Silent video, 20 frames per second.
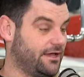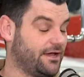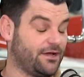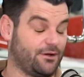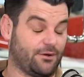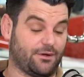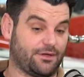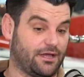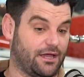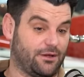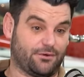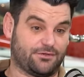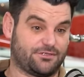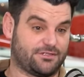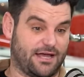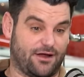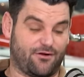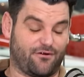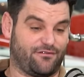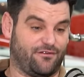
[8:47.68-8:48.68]
Yeah, it was
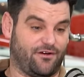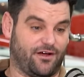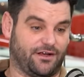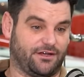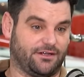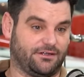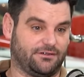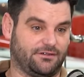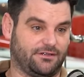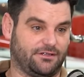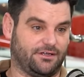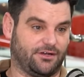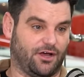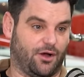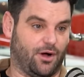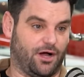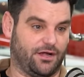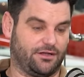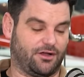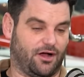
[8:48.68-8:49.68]
terrifying. And, you
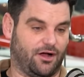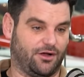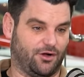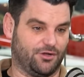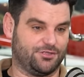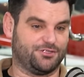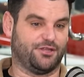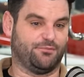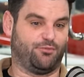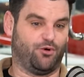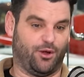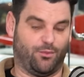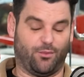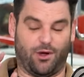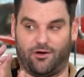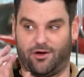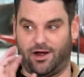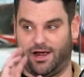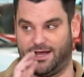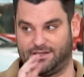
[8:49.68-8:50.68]
know, I got to the point
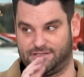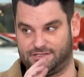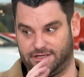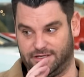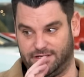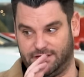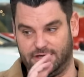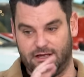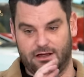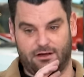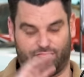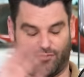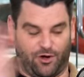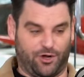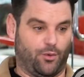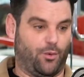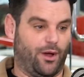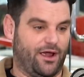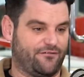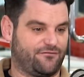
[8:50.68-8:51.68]
where I had to run
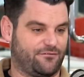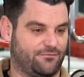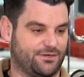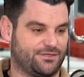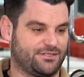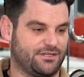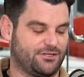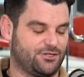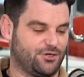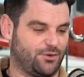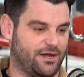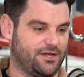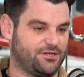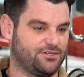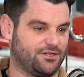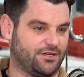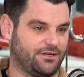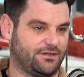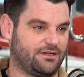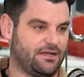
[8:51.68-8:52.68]
away from the
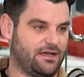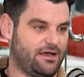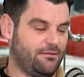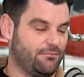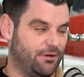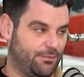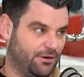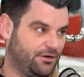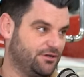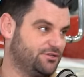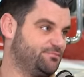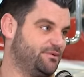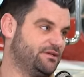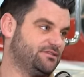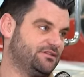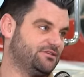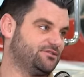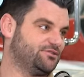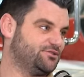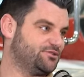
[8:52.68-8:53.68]
situation. But because
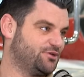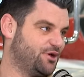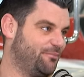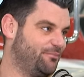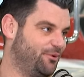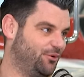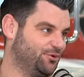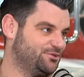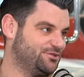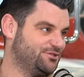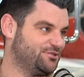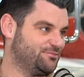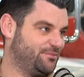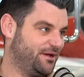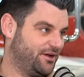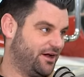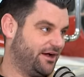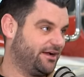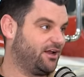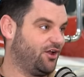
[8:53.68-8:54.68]
business was so important to me
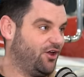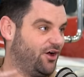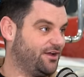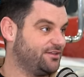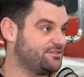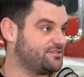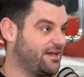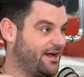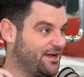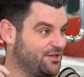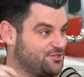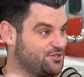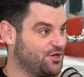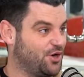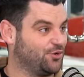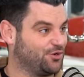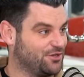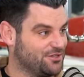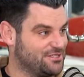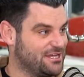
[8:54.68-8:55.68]
and I had clients that I
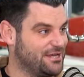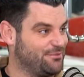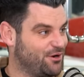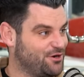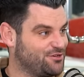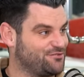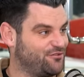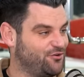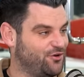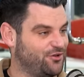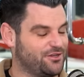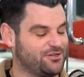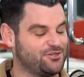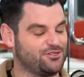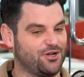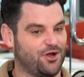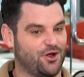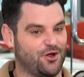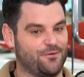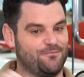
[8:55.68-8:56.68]
sold gazebos for at the
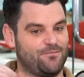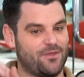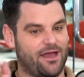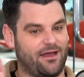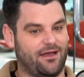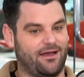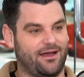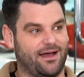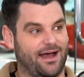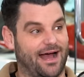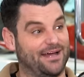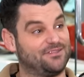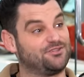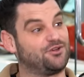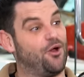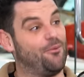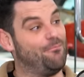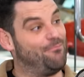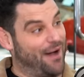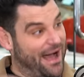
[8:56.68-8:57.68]
show, I had to
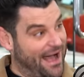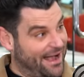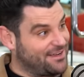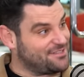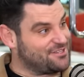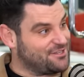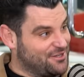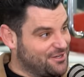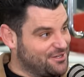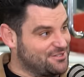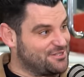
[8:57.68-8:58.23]
go back to the